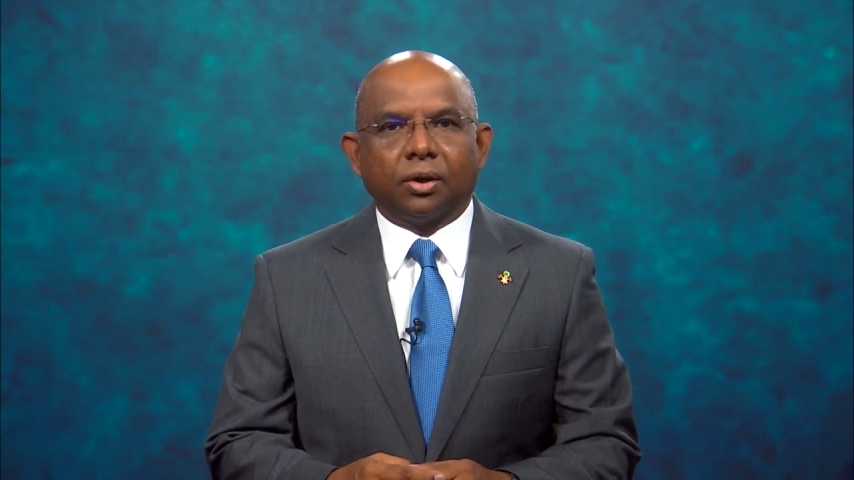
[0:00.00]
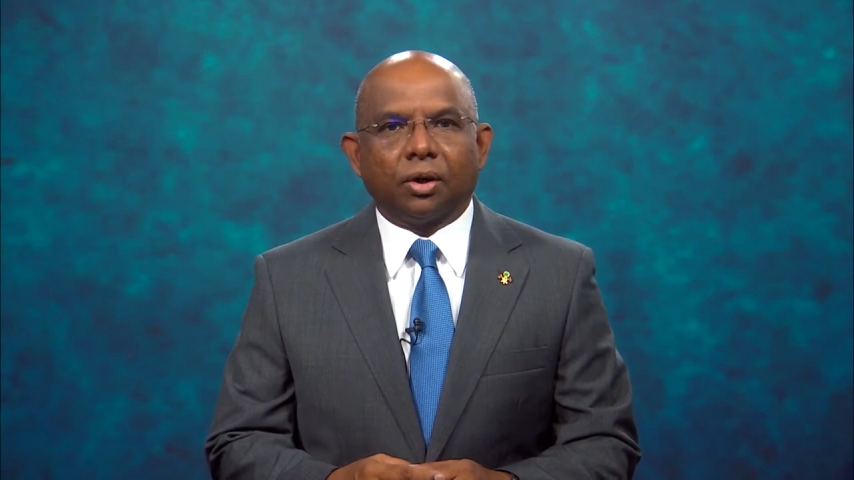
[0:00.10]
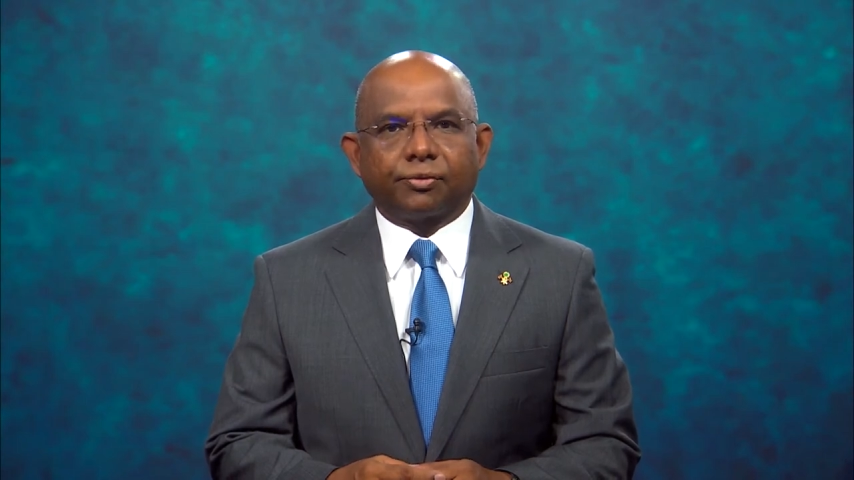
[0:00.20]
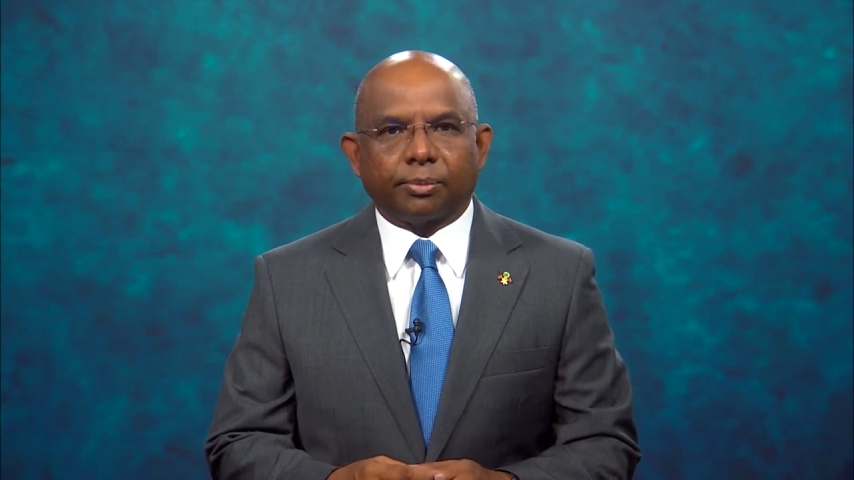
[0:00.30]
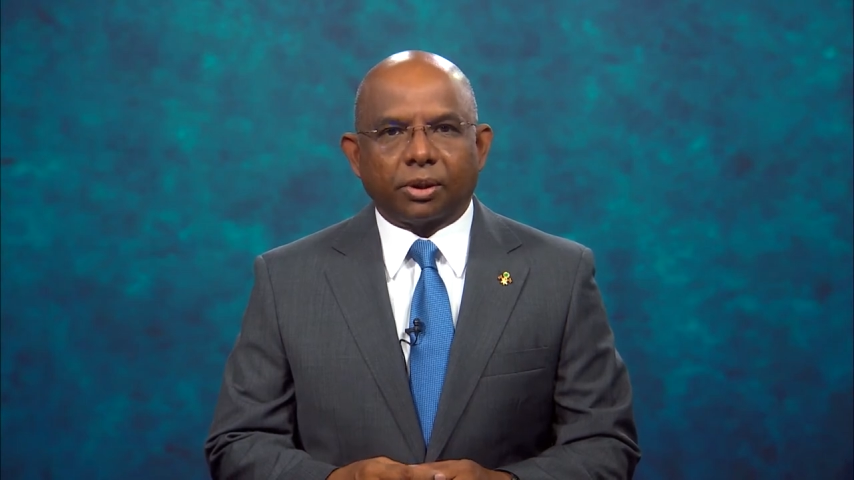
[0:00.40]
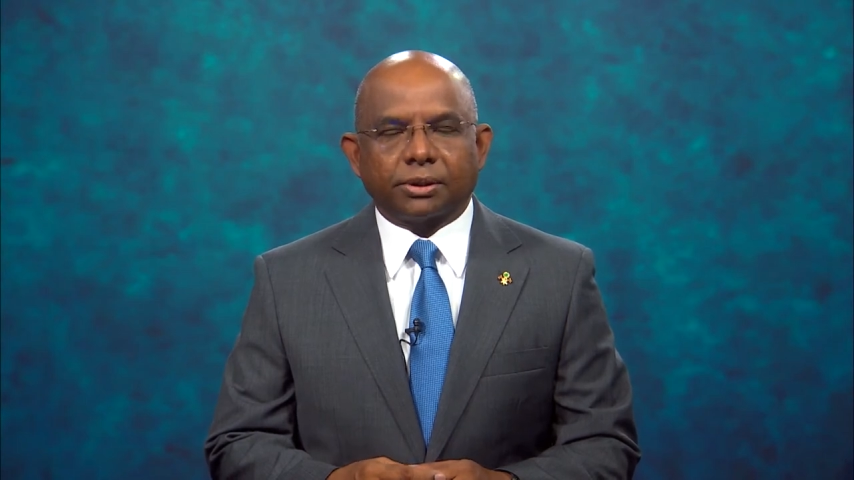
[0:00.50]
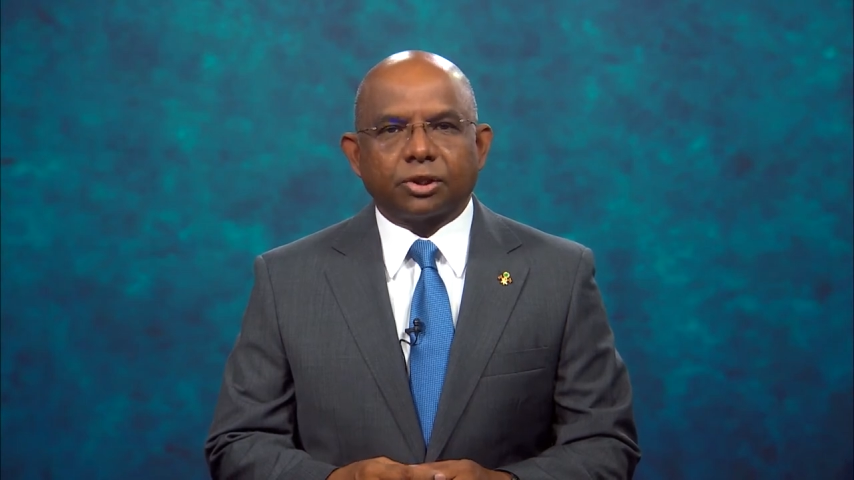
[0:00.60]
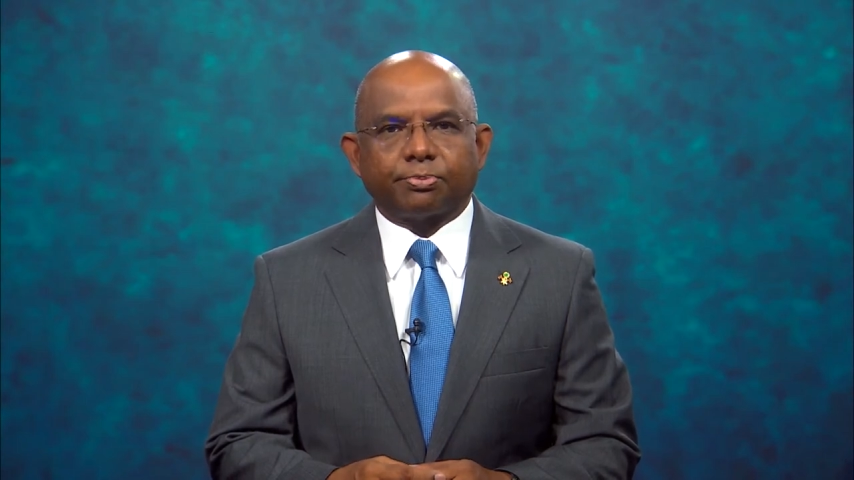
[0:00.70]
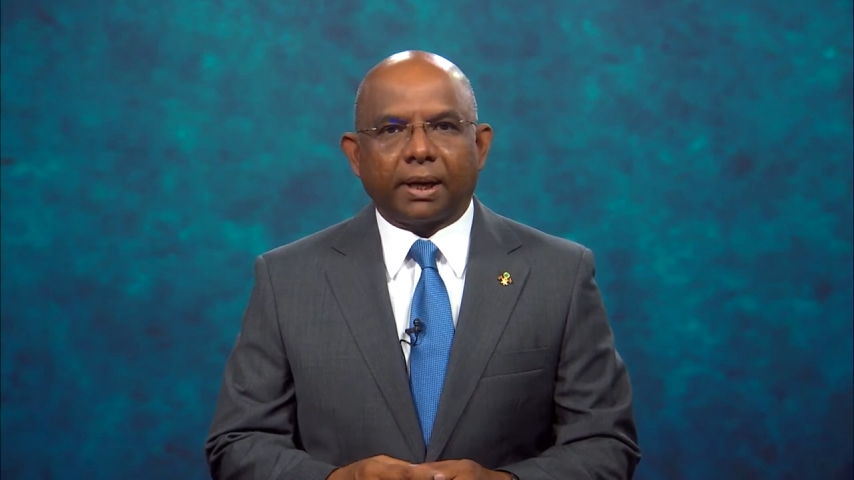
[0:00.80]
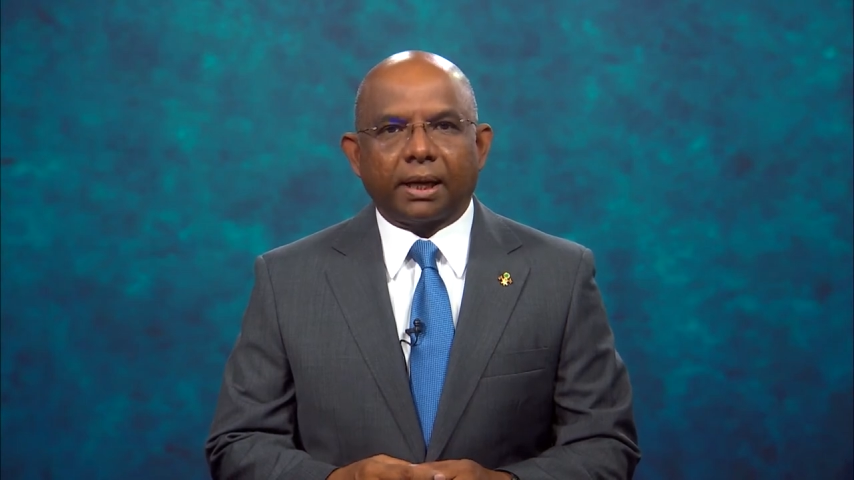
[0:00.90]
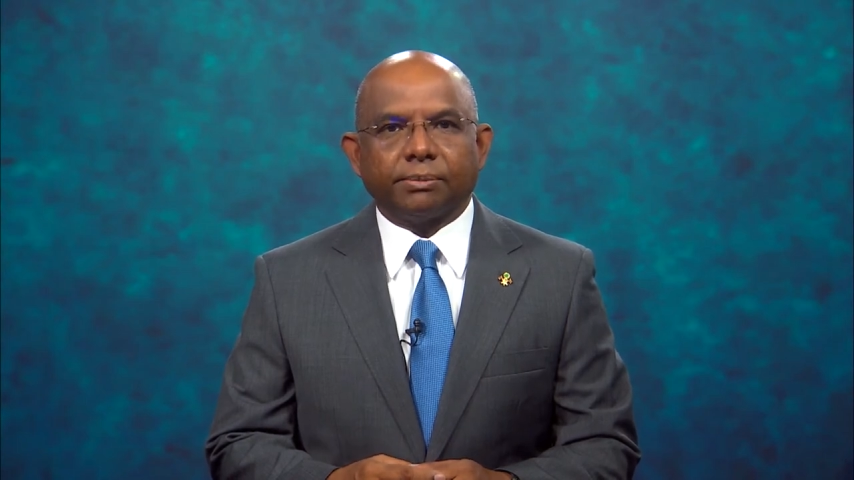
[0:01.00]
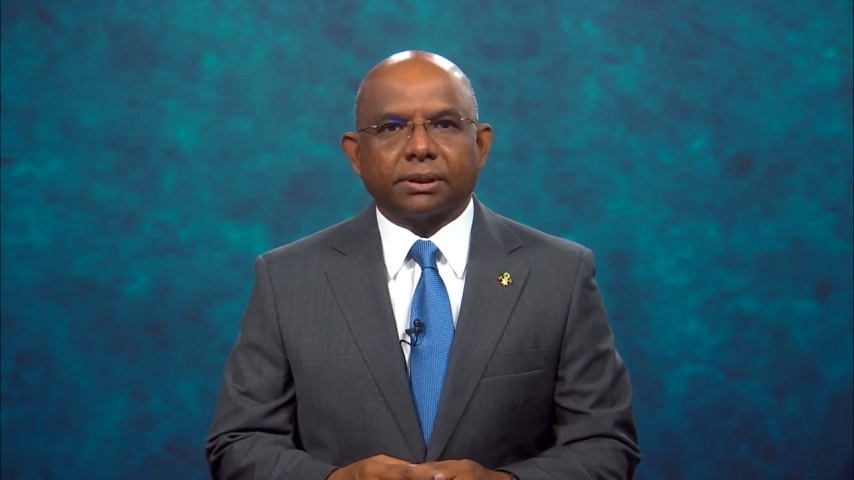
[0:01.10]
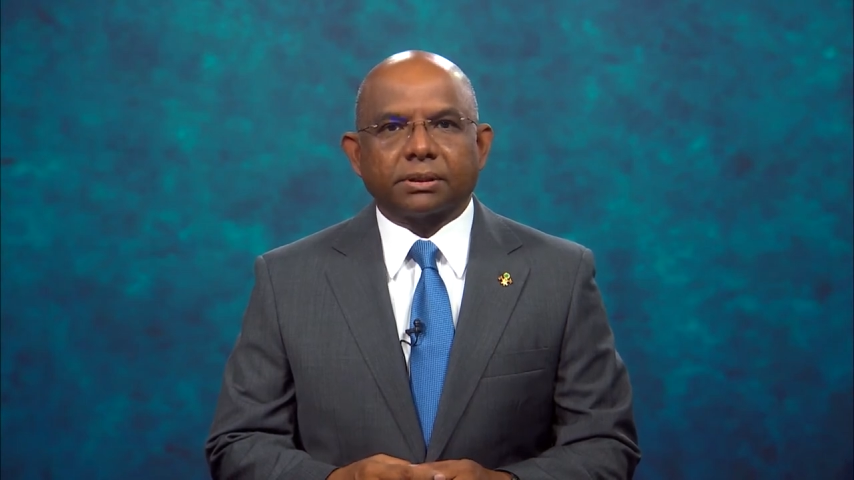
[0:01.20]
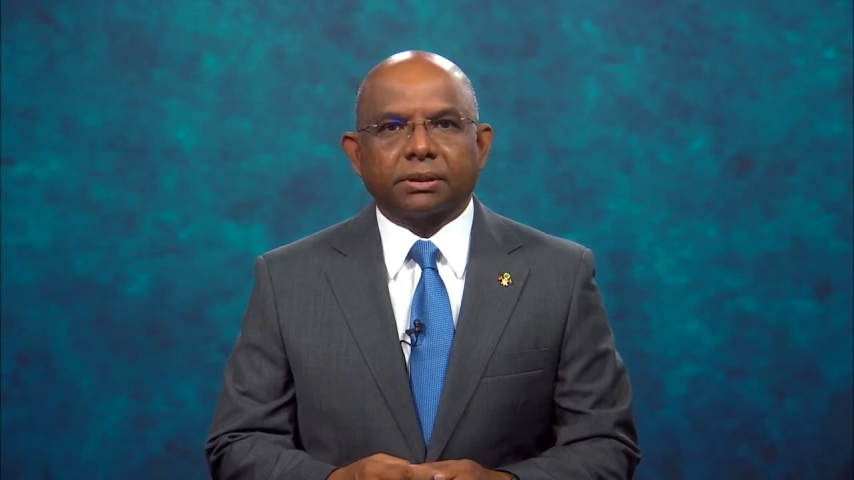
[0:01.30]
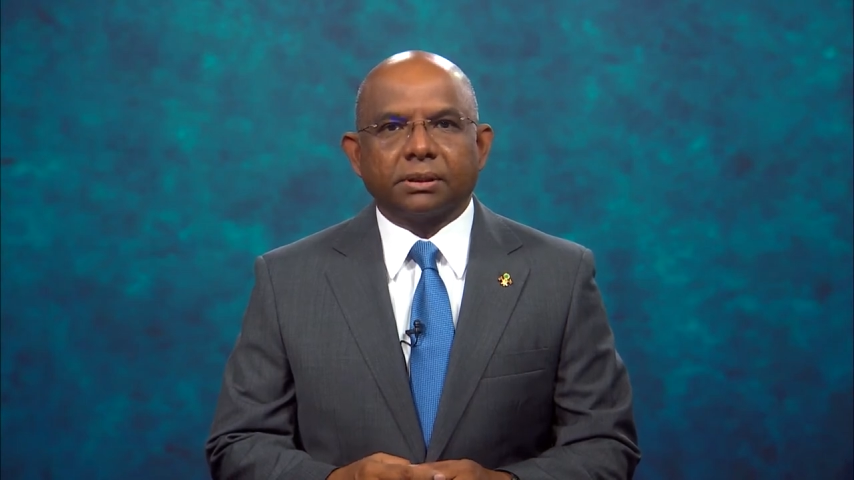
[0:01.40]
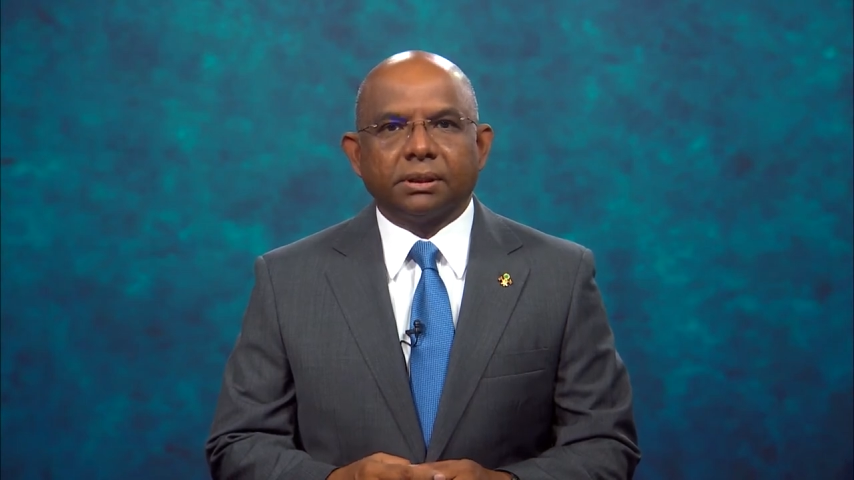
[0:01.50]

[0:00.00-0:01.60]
of the Maldives Parliament,